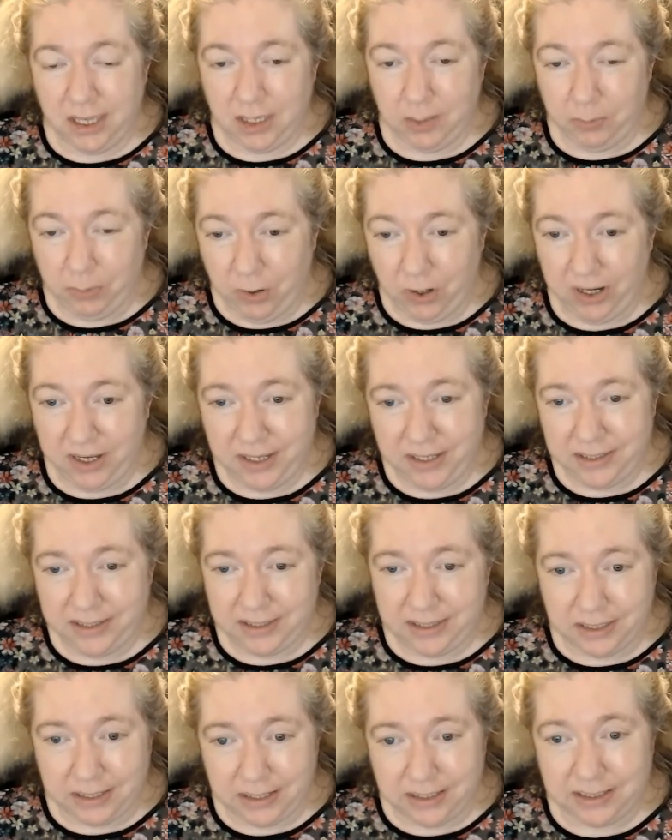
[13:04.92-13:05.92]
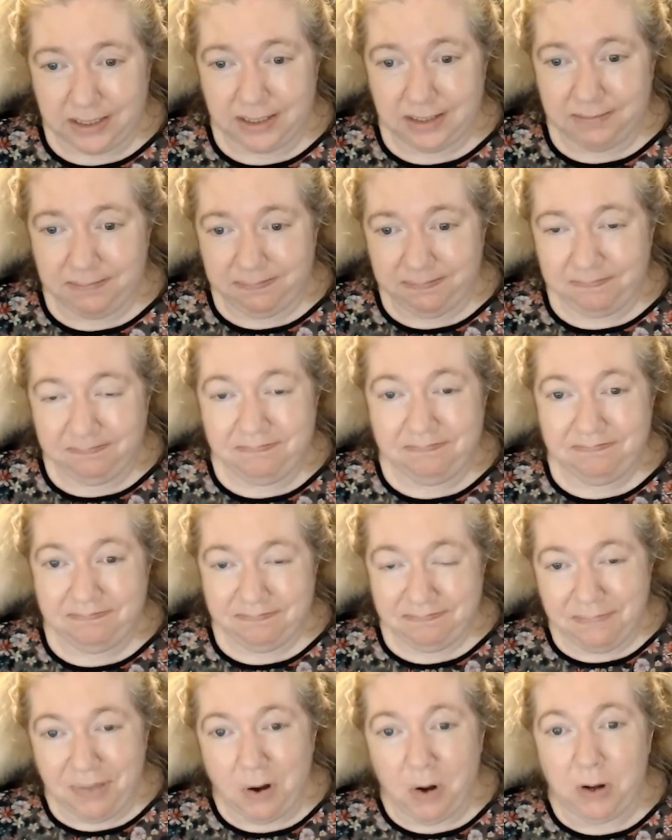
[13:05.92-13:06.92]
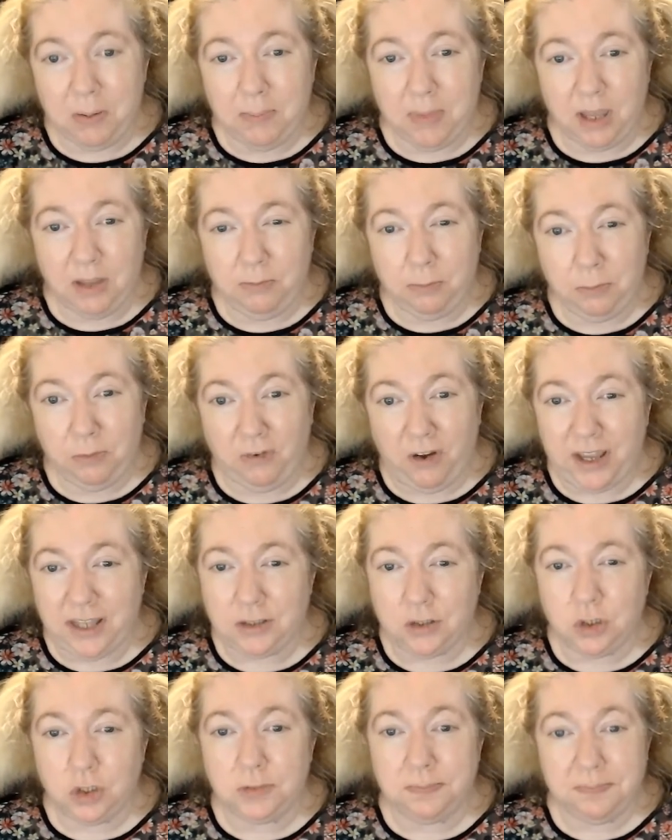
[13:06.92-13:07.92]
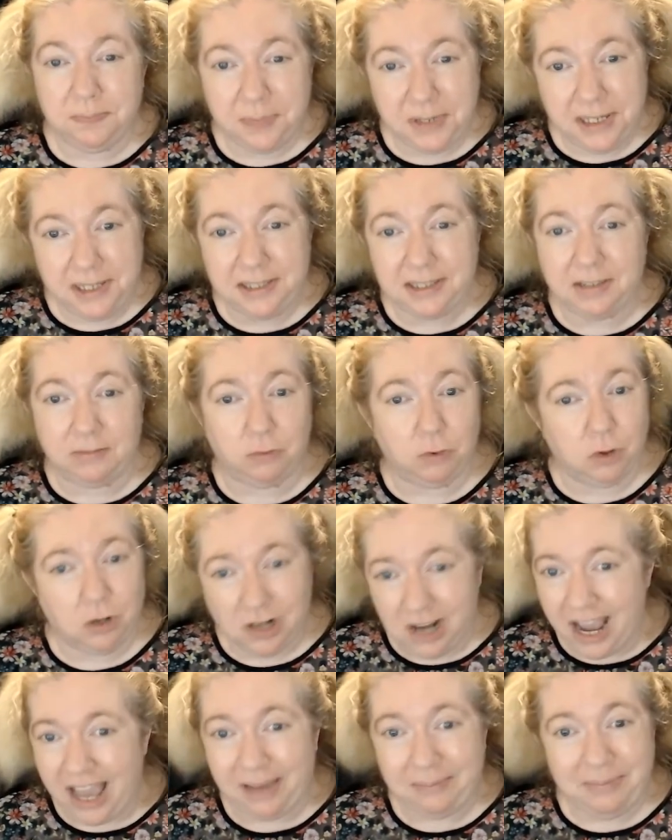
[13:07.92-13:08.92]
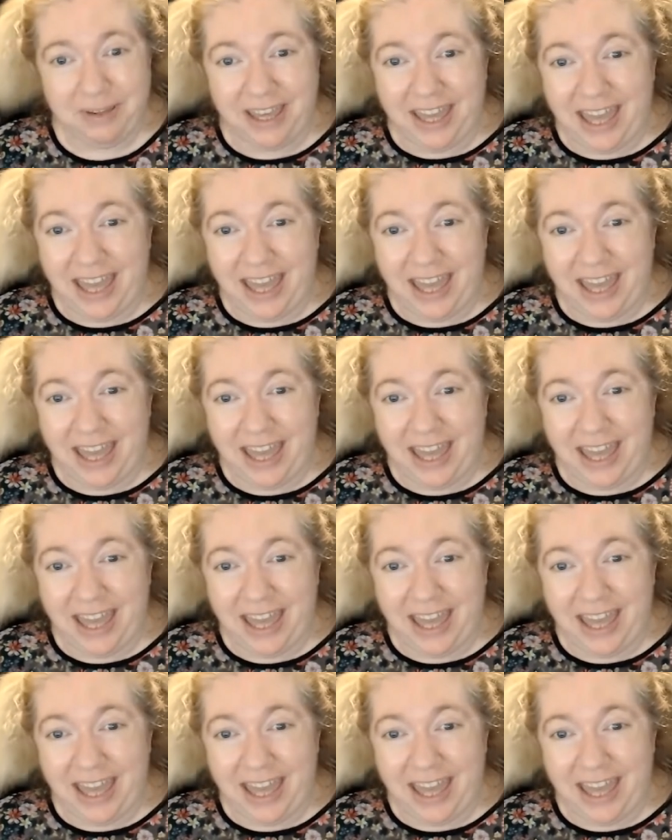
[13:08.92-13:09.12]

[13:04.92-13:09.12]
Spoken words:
appraise this part of my French piece of crap.